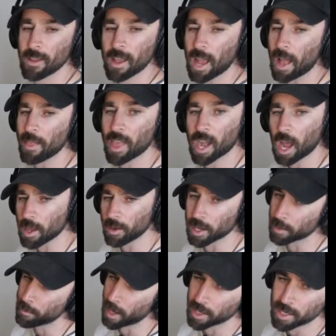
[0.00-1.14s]
And then
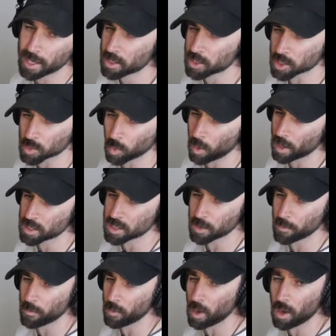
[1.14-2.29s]
my kick just wants to
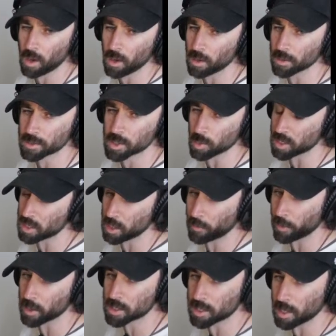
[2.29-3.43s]
fall to a
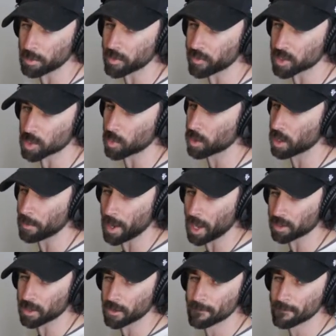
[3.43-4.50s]
different subdivision really badly.